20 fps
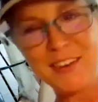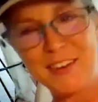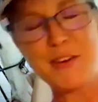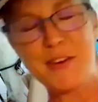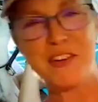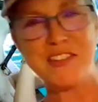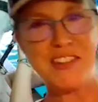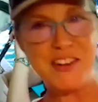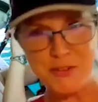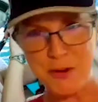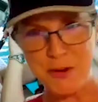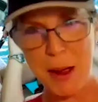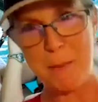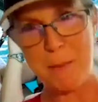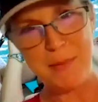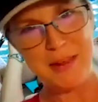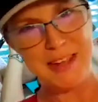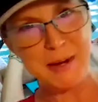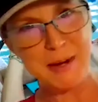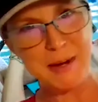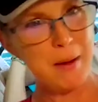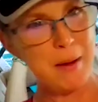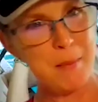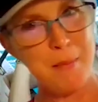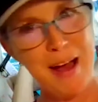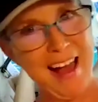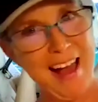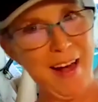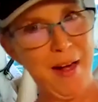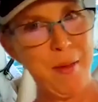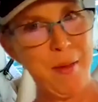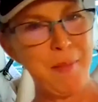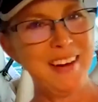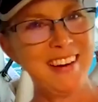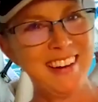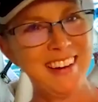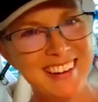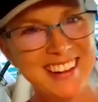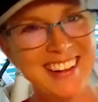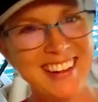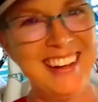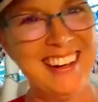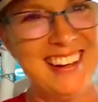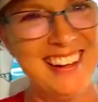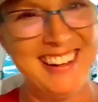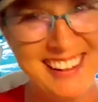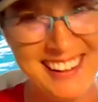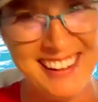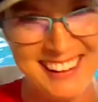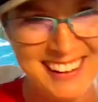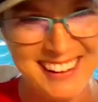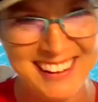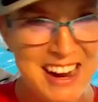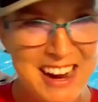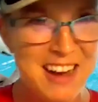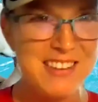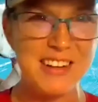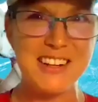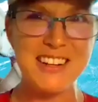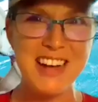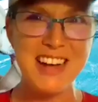Of course, he dropped me in about a mile, but I was like,